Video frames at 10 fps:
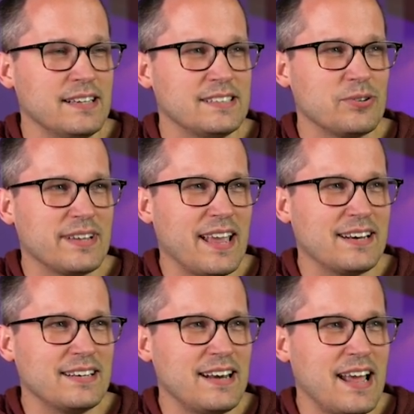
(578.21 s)
So
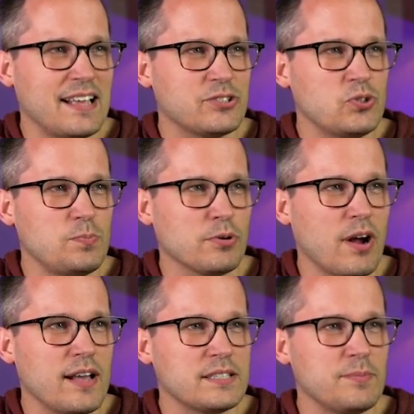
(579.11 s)
again, not super
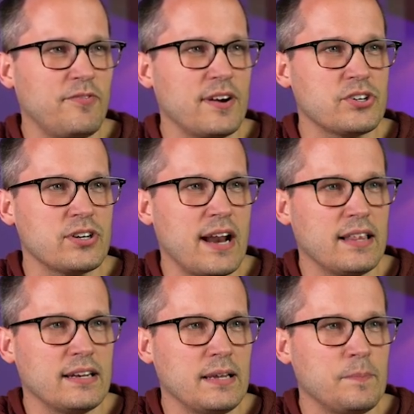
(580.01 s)
awesome
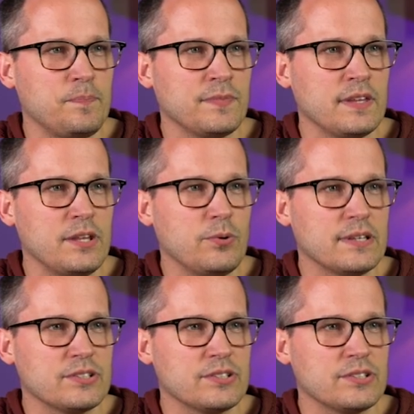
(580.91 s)
functionality. You can